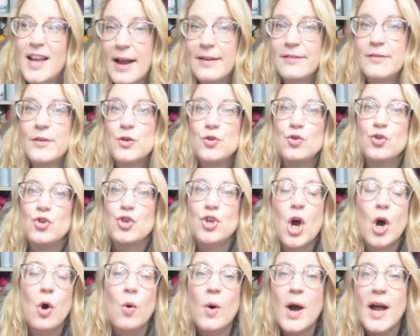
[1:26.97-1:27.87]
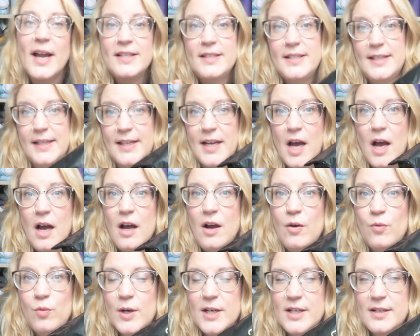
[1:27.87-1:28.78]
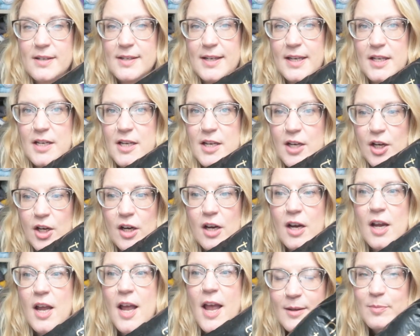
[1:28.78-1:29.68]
I have no idea what is in here.